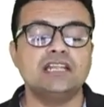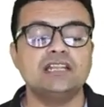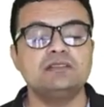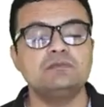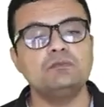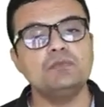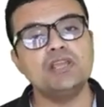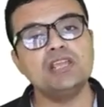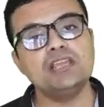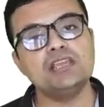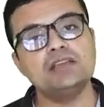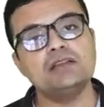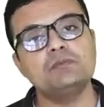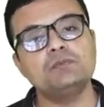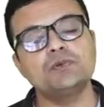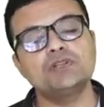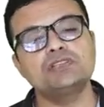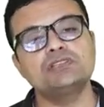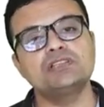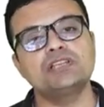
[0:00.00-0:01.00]
it may
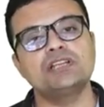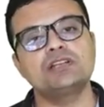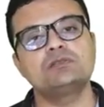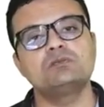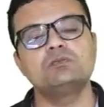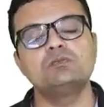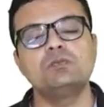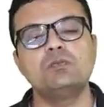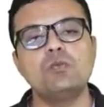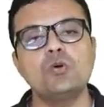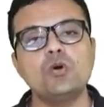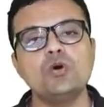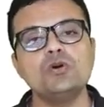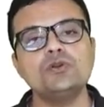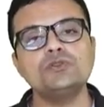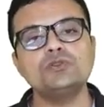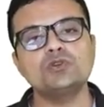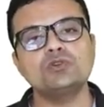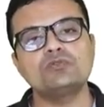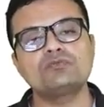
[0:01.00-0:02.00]
happen that
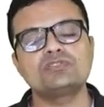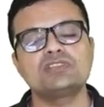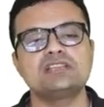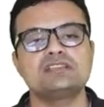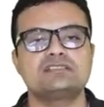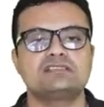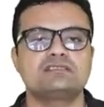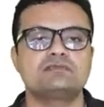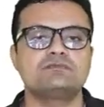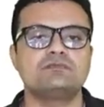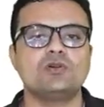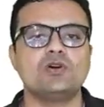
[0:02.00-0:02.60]
both of this